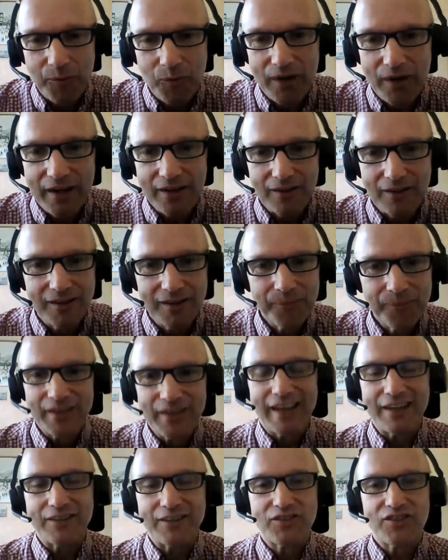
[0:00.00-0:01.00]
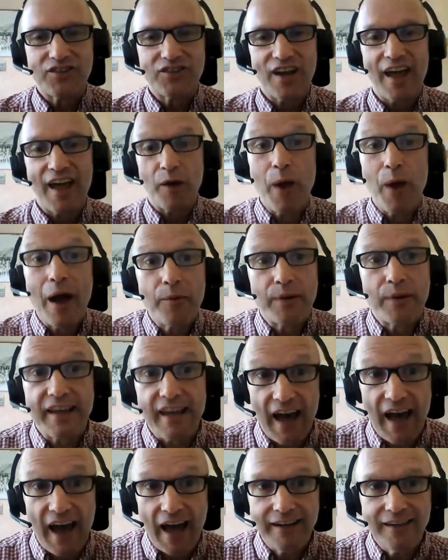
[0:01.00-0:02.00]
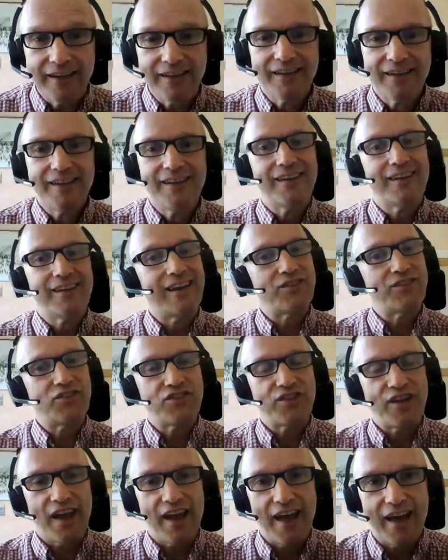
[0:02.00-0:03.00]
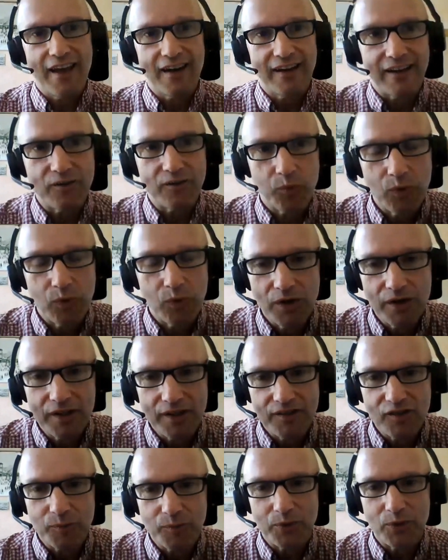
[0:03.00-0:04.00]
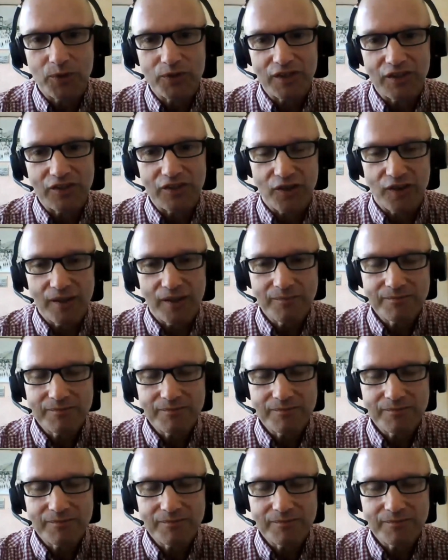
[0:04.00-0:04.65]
wheel. Let's share where we can. Let's share, let's work and support each other.